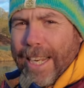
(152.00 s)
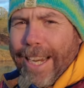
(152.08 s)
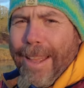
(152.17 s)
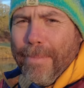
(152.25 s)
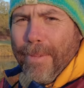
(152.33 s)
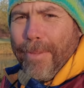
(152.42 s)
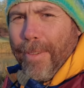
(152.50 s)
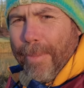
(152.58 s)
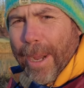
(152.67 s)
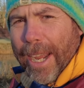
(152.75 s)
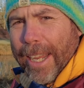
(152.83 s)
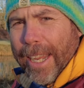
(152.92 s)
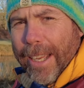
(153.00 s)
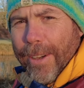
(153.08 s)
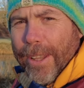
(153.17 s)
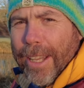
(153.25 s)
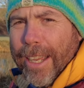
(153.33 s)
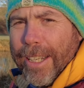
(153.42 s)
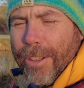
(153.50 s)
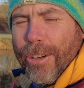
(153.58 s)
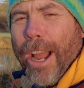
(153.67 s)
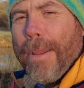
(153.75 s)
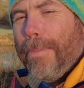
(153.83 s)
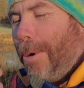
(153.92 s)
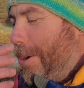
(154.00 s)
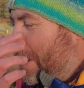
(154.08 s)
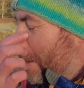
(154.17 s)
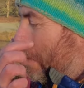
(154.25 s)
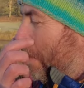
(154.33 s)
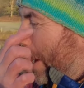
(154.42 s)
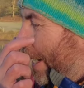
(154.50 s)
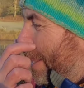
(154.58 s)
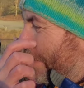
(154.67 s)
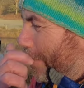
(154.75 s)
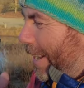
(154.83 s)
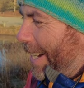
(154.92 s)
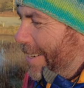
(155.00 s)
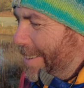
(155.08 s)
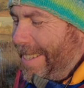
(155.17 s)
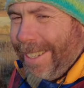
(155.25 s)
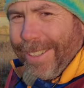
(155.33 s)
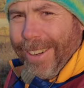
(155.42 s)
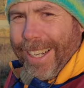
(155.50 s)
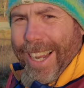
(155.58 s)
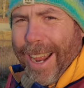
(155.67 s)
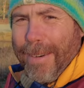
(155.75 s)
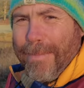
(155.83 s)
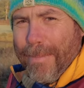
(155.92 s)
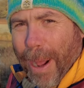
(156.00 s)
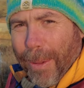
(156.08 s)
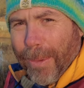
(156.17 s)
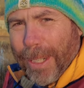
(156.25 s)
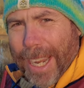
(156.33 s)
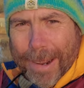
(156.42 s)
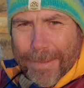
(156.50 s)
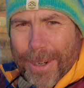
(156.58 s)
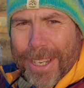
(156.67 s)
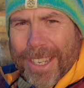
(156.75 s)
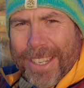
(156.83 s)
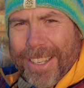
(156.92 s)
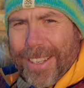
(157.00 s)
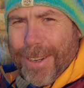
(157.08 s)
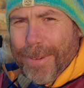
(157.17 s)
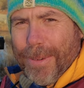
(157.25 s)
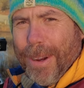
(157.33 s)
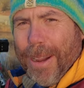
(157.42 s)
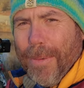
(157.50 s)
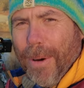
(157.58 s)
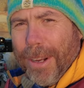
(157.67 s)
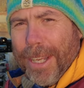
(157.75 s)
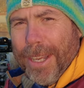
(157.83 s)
clip for my other tripod back in the van, so I can't mount cameras to uh, walk